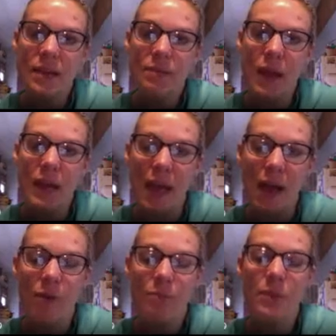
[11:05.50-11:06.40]

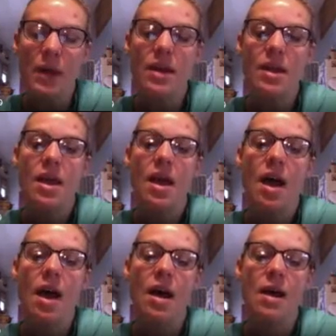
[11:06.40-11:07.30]
now, but
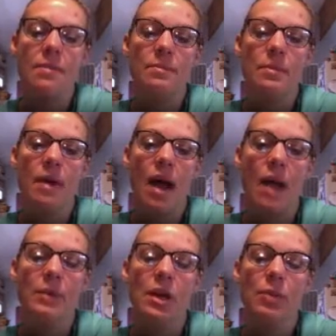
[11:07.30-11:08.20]
I'm
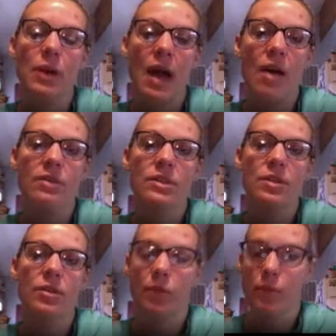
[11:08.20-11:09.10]
going to put out
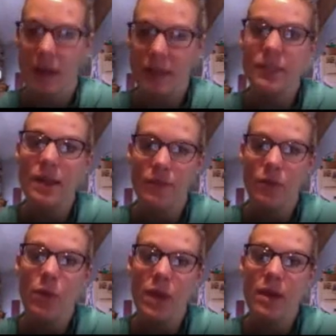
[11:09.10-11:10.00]
the rest of the
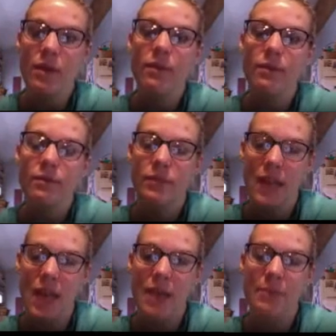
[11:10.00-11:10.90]
week
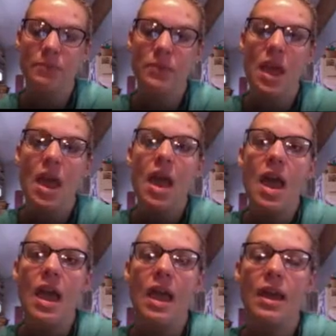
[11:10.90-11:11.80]
today.
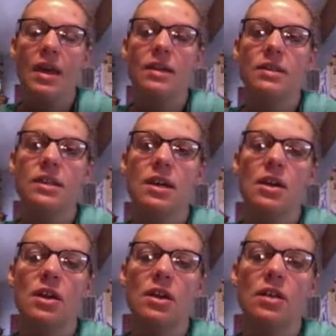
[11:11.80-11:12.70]
And
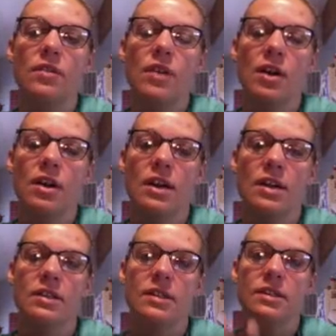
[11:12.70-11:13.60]
there
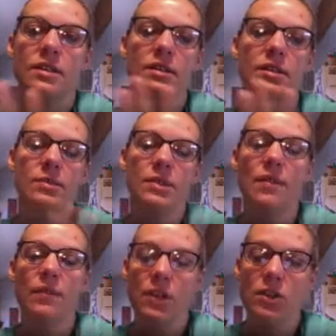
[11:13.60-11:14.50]
is some stuff
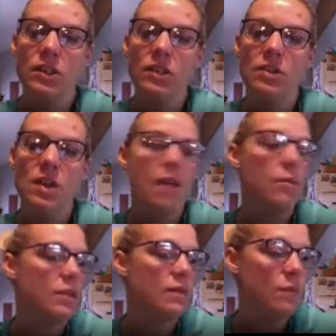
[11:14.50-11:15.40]
for you to do today
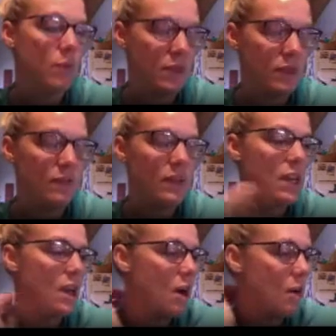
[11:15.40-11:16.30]
with this
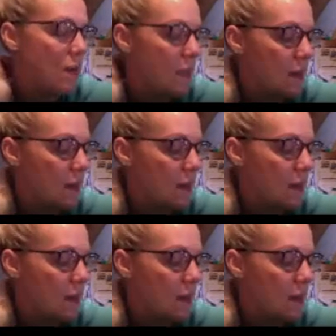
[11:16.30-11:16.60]
video and